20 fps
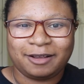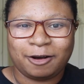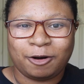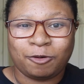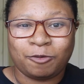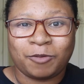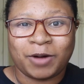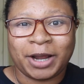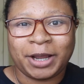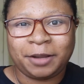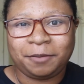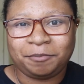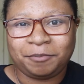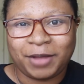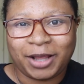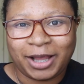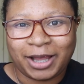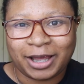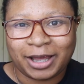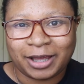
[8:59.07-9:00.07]
a white
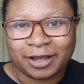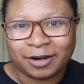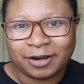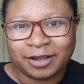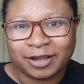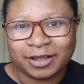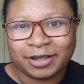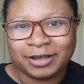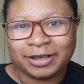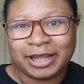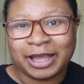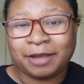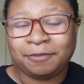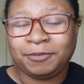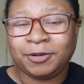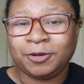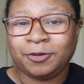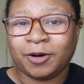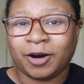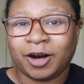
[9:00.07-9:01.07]
man,
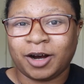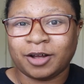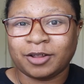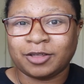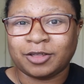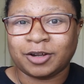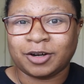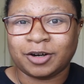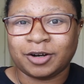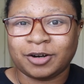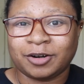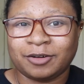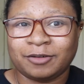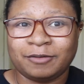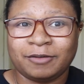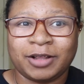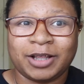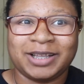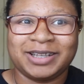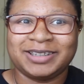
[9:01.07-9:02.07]
debut author,
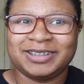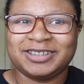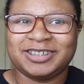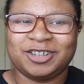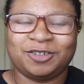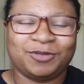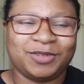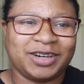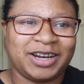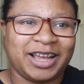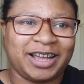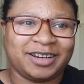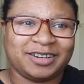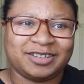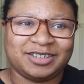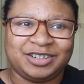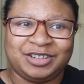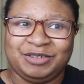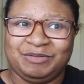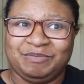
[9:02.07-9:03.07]
someone
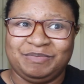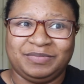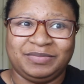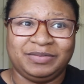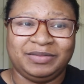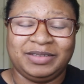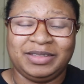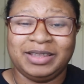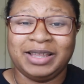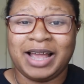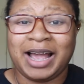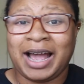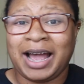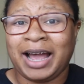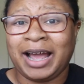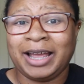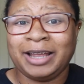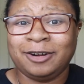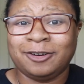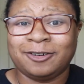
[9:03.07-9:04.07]
actually
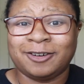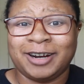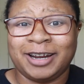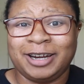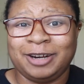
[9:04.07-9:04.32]
I nor